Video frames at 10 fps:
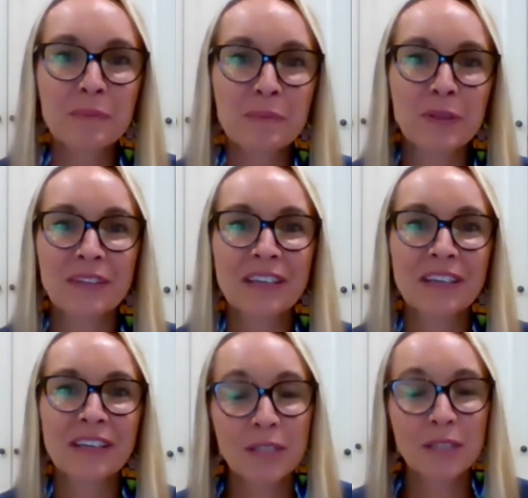help you.
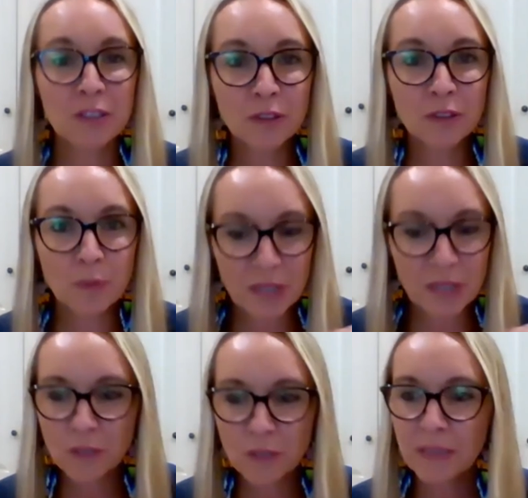But
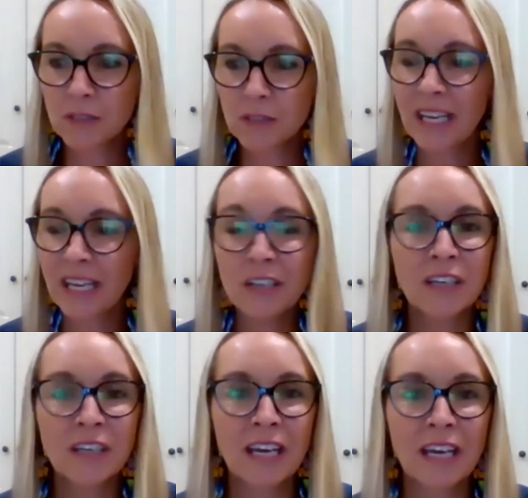we should be doing
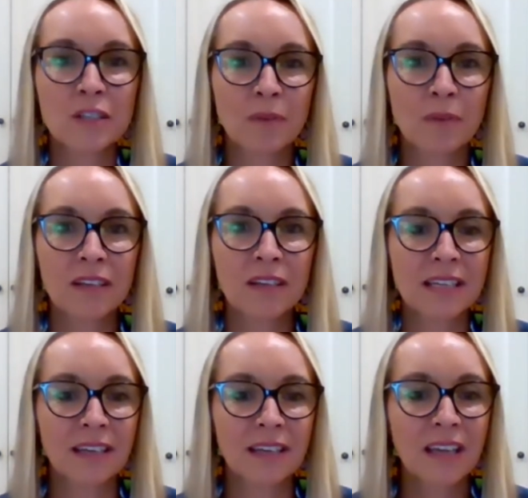education
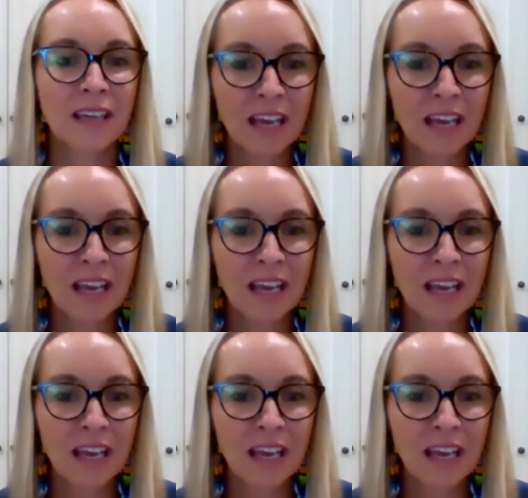marketing.